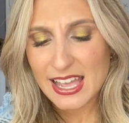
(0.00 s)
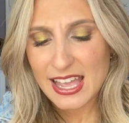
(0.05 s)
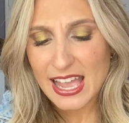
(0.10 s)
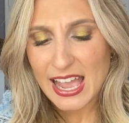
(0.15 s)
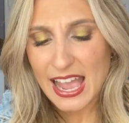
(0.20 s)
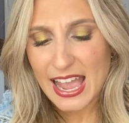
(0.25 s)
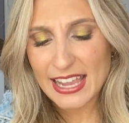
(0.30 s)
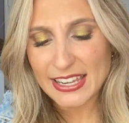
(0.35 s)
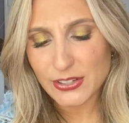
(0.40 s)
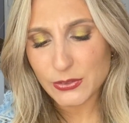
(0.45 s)

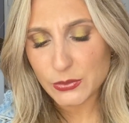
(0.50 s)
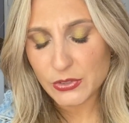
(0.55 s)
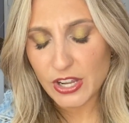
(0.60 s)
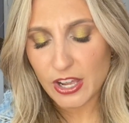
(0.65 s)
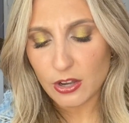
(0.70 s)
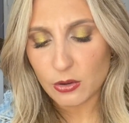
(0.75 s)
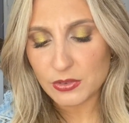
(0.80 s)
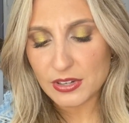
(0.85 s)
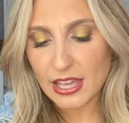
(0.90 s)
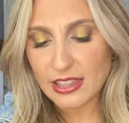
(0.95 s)
I don't
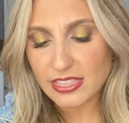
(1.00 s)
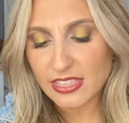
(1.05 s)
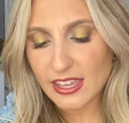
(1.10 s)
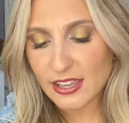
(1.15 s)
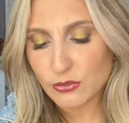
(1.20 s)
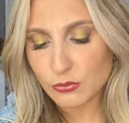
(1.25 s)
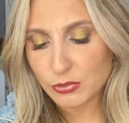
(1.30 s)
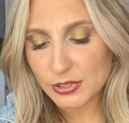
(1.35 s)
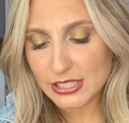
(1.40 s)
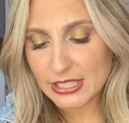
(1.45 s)
know,
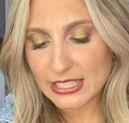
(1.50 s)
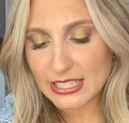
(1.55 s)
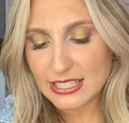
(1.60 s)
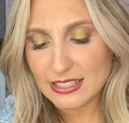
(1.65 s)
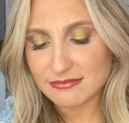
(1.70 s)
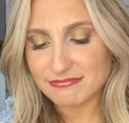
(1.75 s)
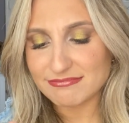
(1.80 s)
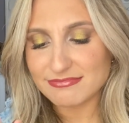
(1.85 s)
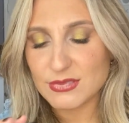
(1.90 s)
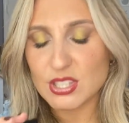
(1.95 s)
nothing
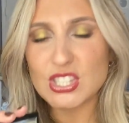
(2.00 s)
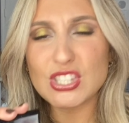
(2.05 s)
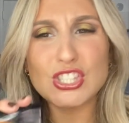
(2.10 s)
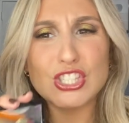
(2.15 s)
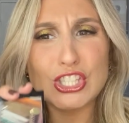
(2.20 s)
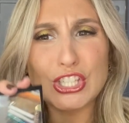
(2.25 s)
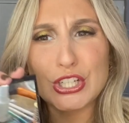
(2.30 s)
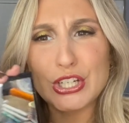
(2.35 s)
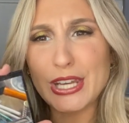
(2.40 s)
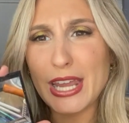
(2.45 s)
really
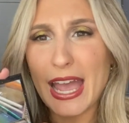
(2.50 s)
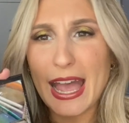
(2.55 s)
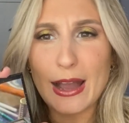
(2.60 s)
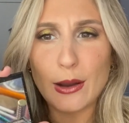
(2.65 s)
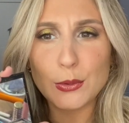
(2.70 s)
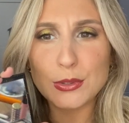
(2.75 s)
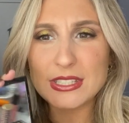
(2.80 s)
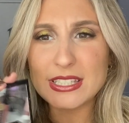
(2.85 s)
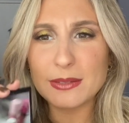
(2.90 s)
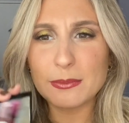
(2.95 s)
stood
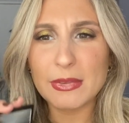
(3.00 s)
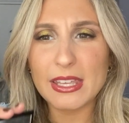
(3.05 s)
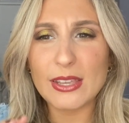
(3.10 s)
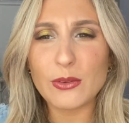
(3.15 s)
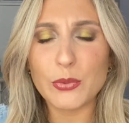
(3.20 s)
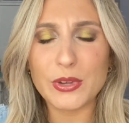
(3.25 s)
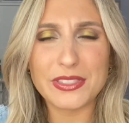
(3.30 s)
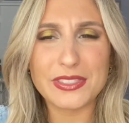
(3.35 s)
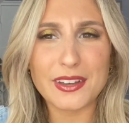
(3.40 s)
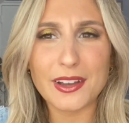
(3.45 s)
out to me
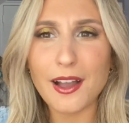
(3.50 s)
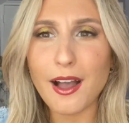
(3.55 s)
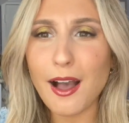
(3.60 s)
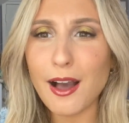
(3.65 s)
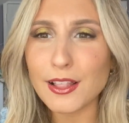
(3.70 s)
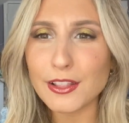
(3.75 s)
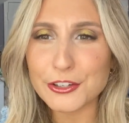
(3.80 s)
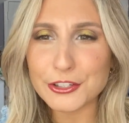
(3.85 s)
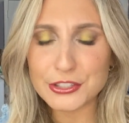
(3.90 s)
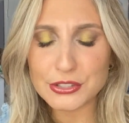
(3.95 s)
with the
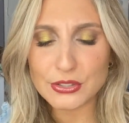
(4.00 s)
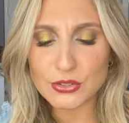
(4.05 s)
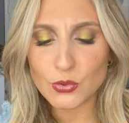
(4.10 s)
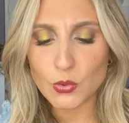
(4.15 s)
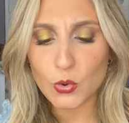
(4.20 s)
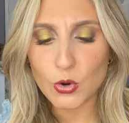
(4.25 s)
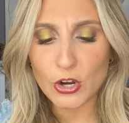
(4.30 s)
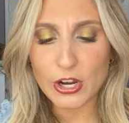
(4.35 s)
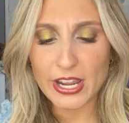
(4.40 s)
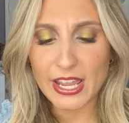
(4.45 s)
color
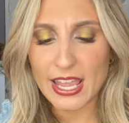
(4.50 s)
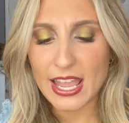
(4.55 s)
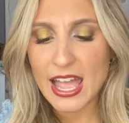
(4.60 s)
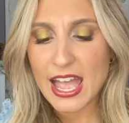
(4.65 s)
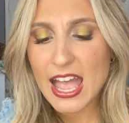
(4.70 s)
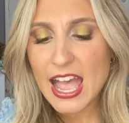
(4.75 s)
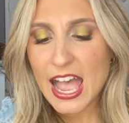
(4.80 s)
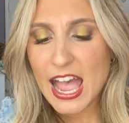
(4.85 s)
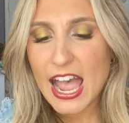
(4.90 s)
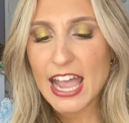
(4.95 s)
story.
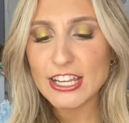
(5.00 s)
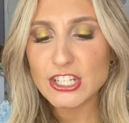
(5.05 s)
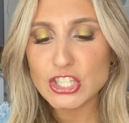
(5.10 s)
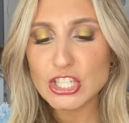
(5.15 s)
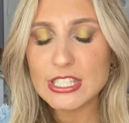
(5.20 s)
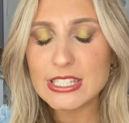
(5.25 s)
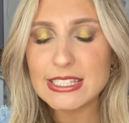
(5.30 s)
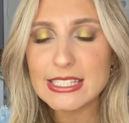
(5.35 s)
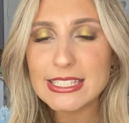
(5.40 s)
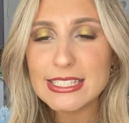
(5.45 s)
I
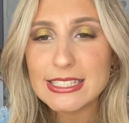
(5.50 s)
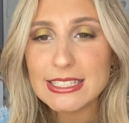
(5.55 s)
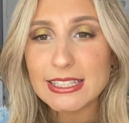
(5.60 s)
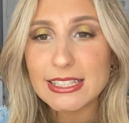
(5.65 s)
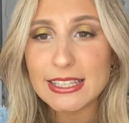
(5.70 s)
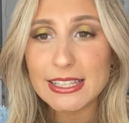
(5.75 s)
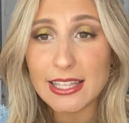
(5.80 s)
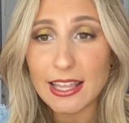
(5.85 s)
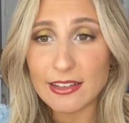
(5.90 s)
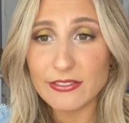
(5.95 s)
just didn't
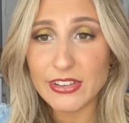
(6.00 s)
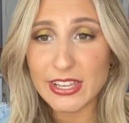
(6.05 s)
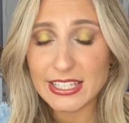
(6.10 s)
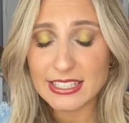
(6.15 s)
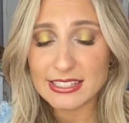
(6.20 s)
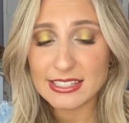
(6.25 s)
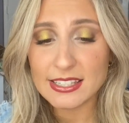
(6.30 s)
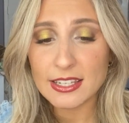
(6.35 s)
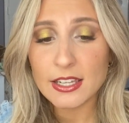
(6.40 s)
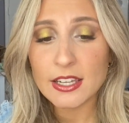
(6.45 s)
love
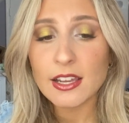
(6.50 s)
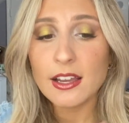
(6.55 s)
it.